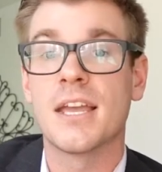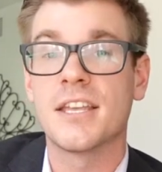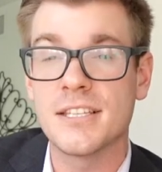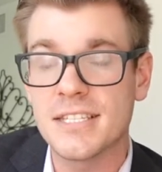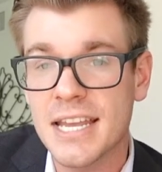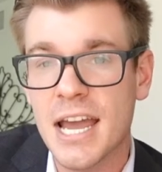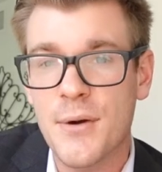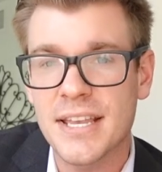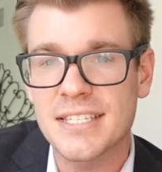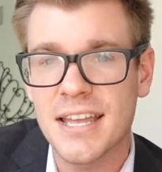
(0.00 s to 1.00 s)
You see
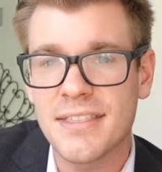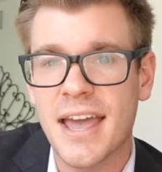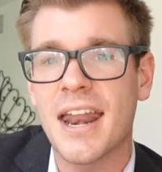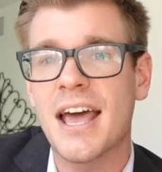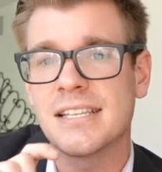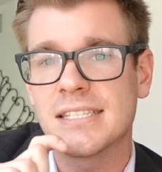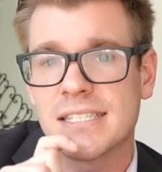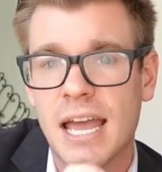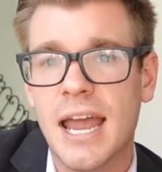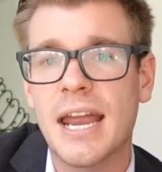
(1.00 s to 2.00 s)
how I said that?
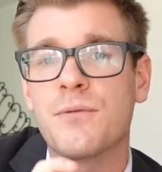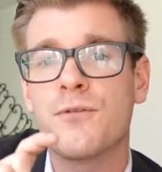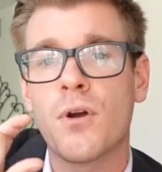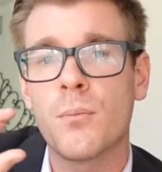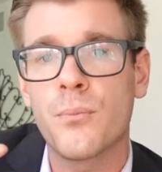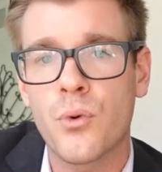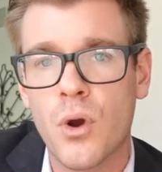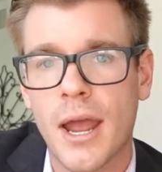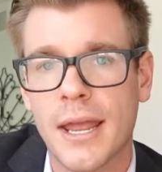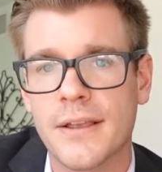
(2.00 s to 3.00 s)
Aside from
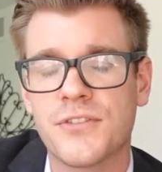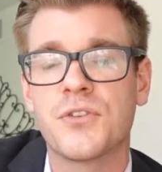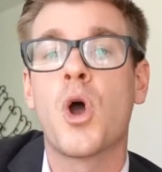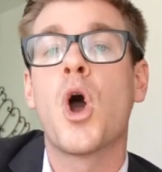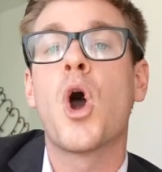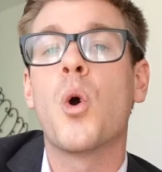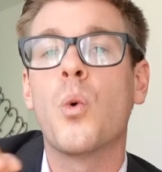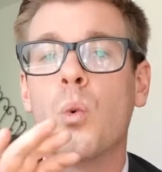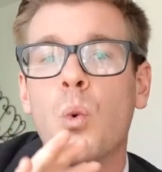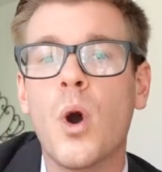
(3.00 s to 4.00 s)
price,
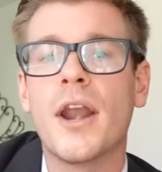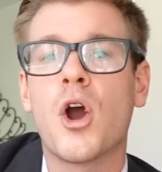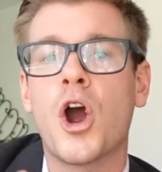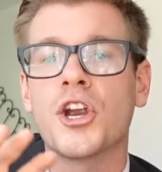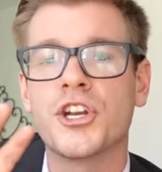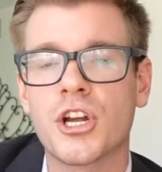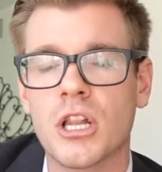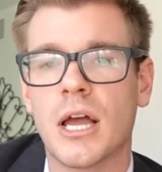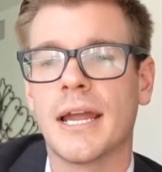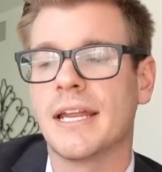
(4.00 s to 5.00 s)
what are your
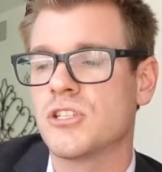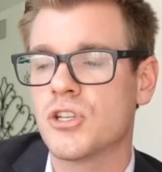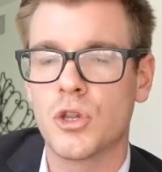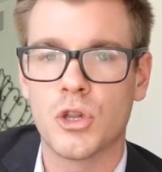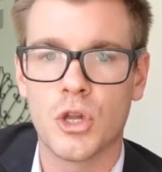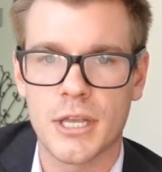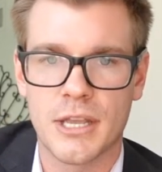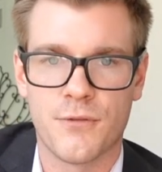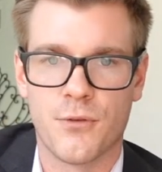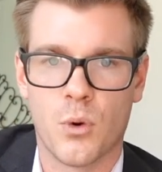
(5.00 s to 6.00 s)
clients
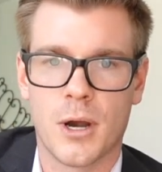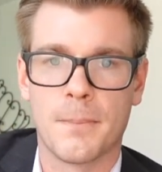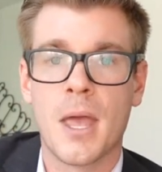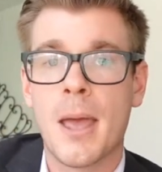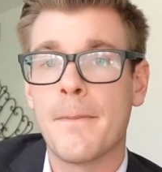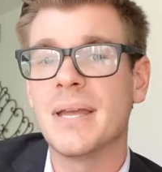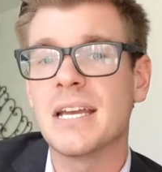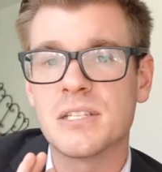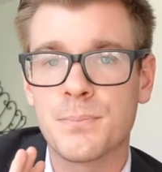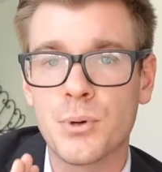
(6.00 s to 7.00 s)
looking for?
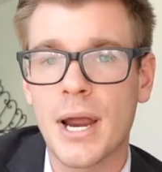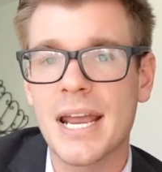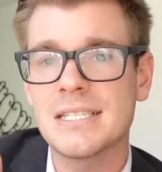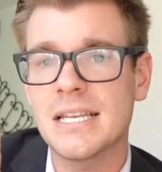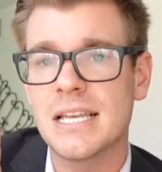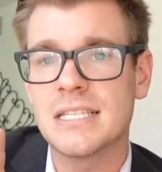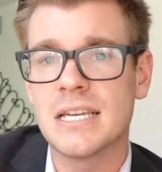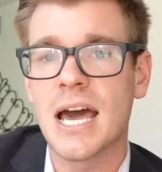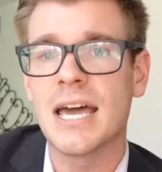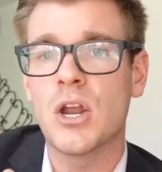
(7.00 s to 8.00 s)
Because price is
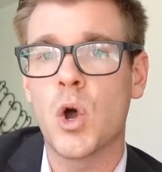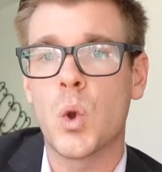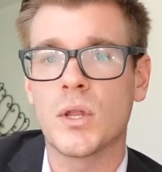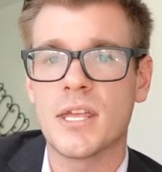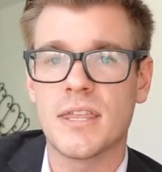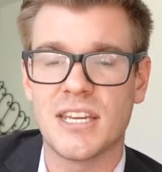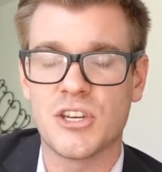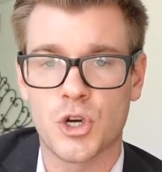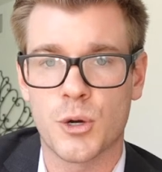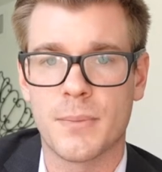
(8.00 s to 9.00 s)
not only the
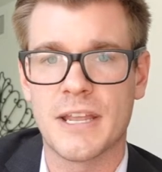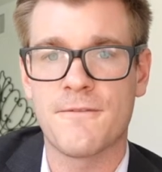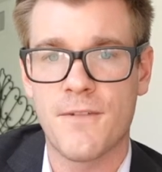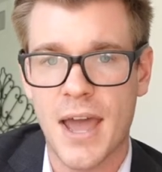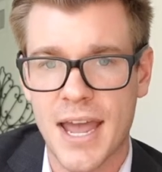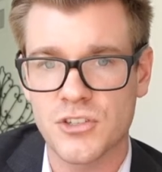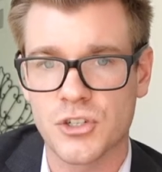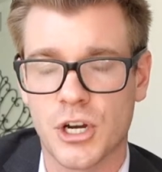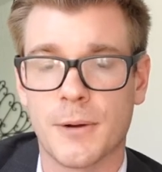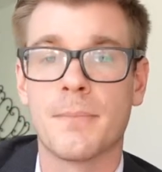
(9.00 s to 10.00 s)
determining
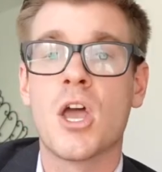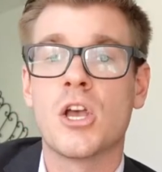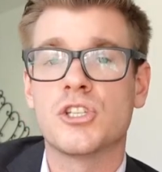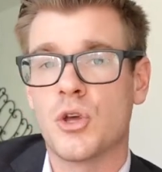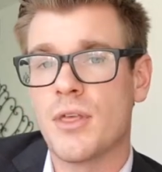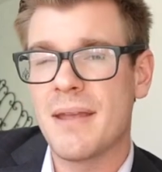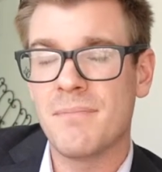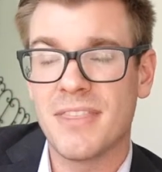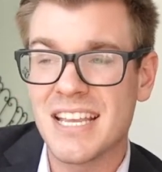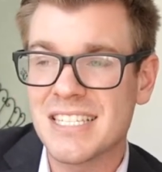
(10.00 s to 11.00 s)
factor. So
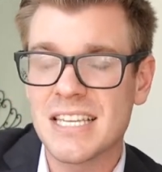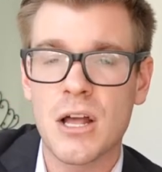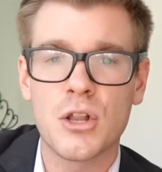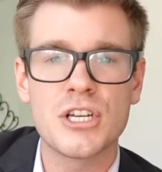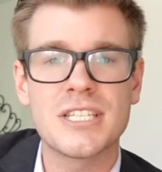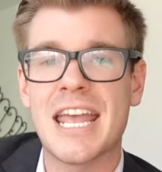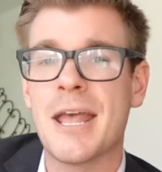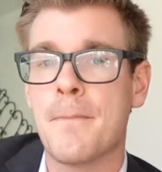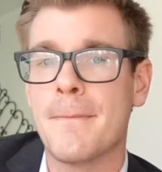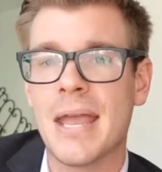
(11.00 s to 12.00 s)
they these sellers,
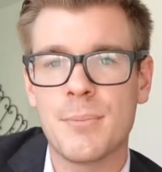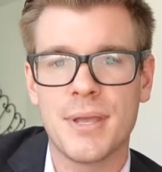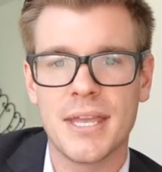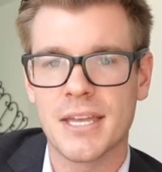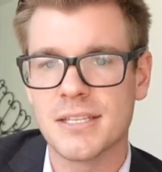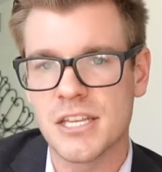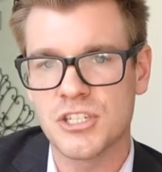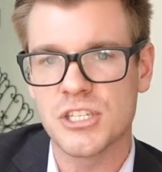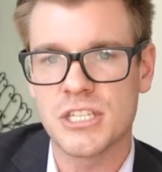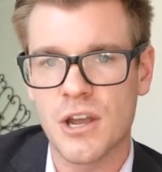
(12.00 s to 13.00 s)
it may be
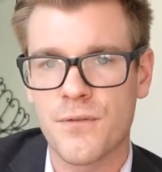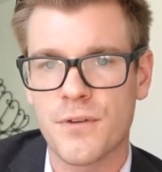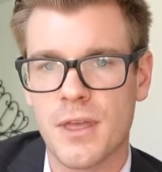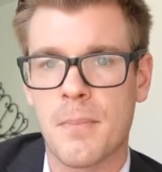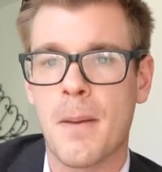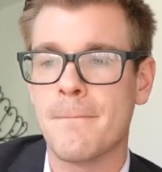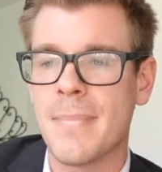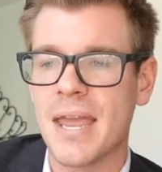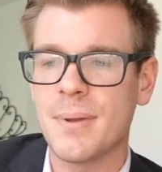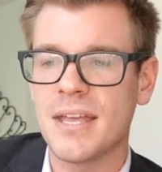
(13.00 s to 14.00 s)
contingent sell for them.
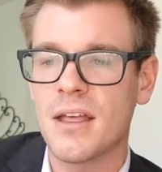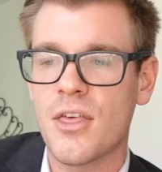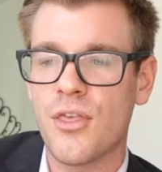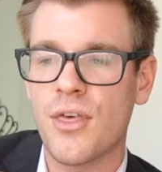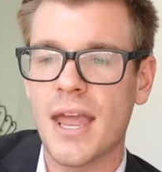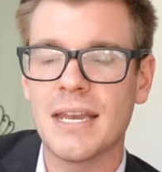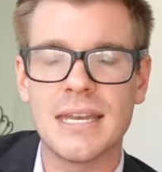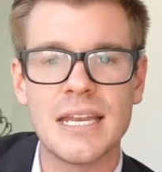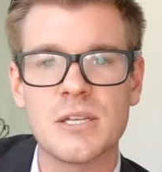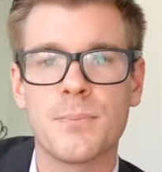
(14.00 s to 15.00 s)
Maybe they
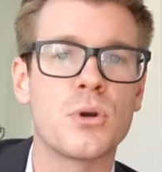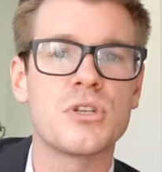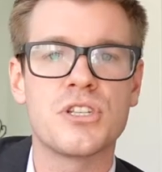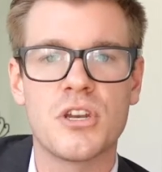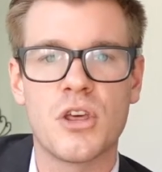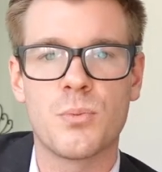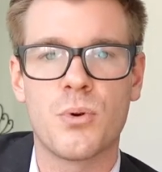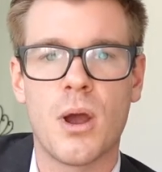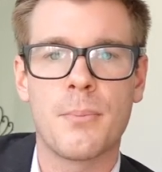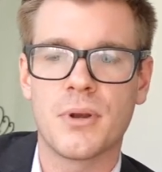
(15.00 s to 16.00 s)
need to purchase another
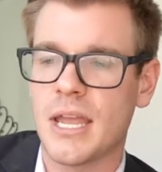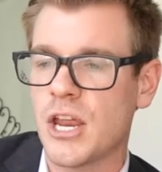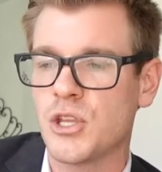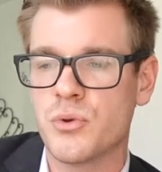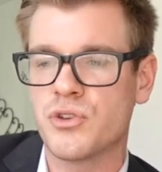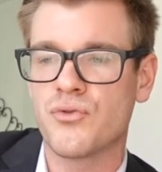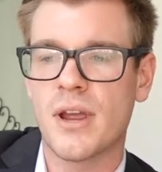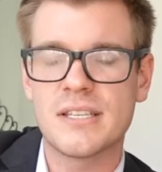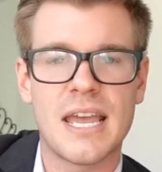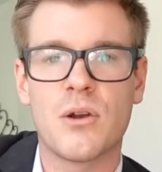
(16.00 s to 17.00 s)
property and you
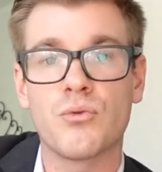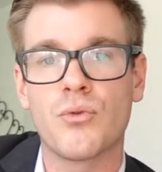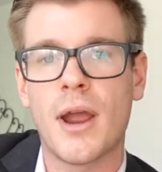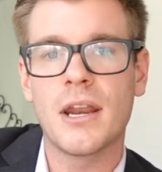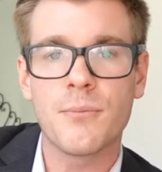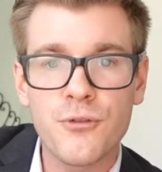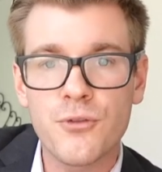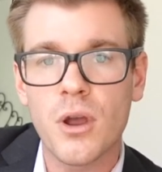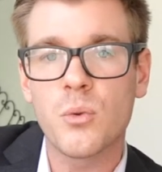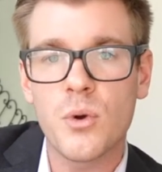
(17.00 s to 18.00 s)
address that right up
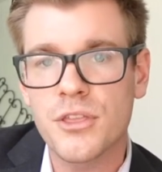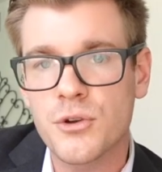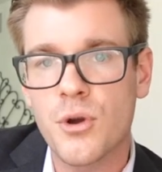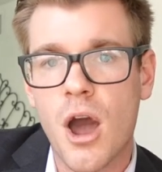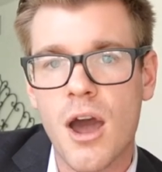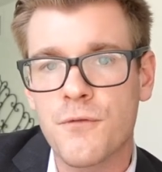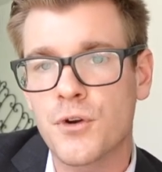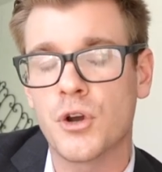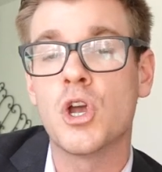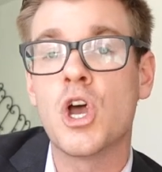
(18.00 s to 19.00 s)
front with your
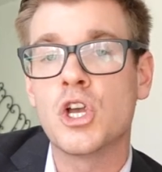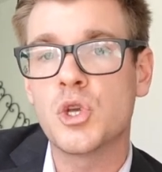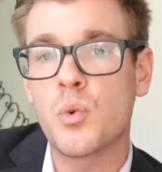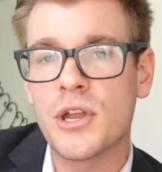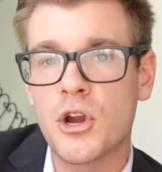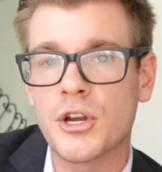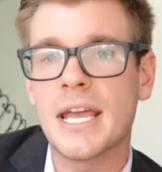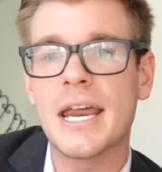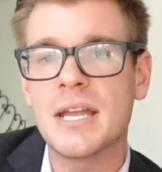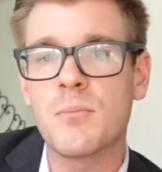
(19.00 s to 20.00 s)
offer. So we are
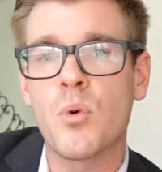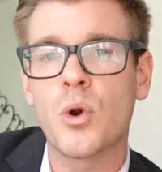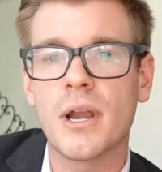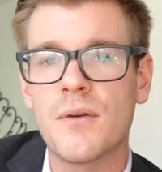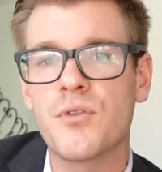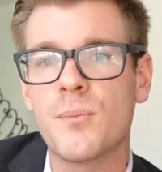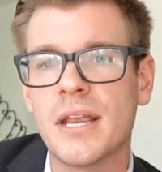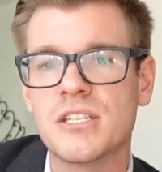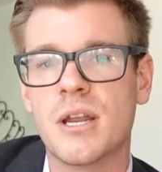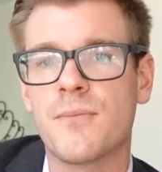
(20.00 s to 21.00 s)
getting more
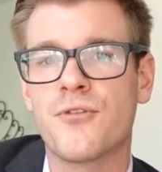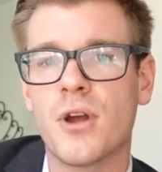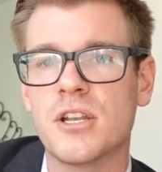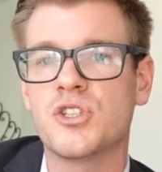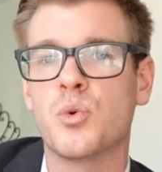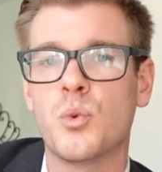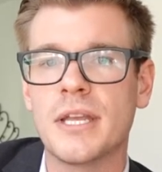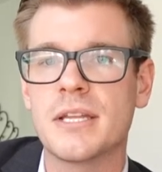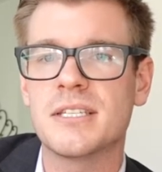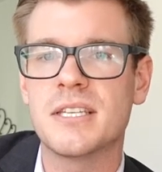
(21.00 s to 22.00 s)
information up front so we
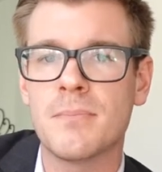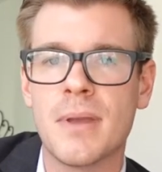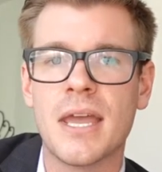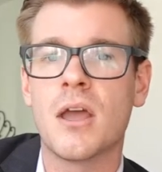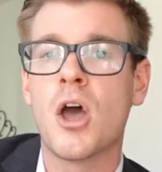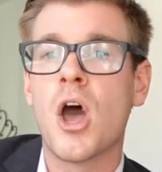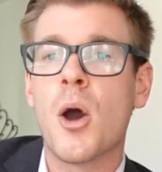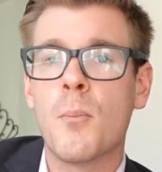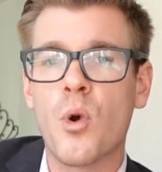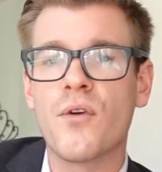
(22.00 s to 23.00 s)
can submit
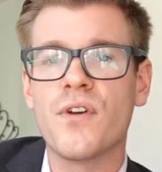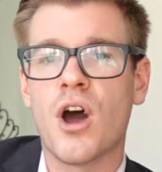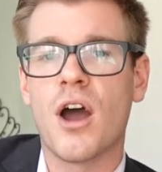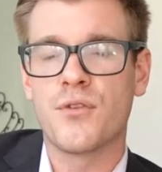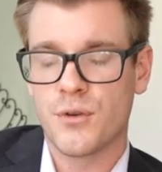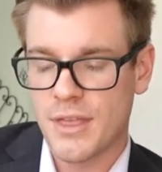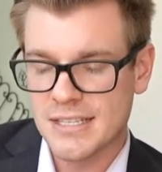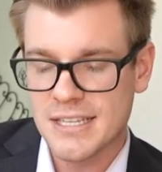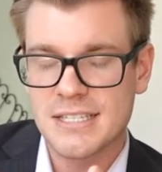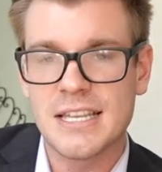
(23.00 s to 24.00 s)
more of an offer
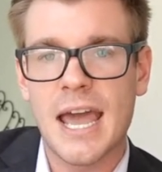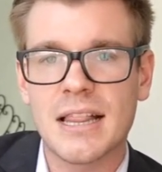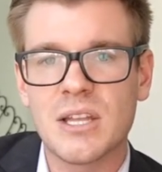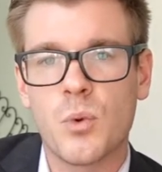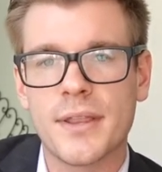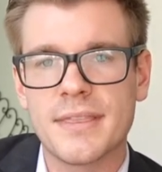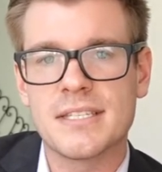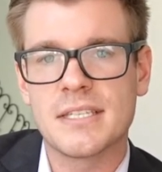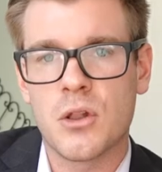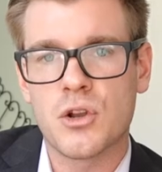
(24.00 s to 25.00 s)
that's exactly what the
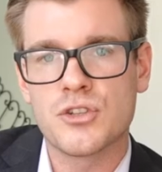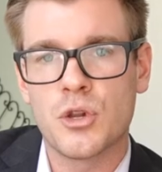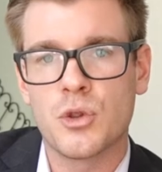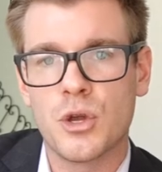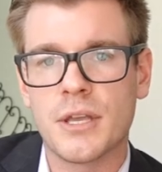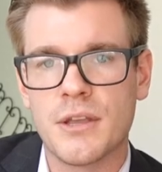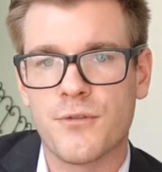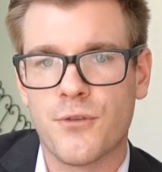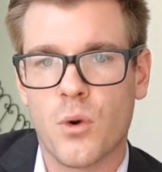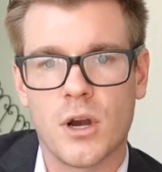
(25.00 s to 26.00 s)
sellers are looking
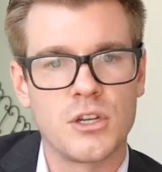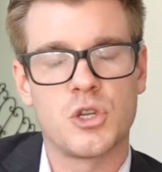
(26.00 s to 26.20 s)
for.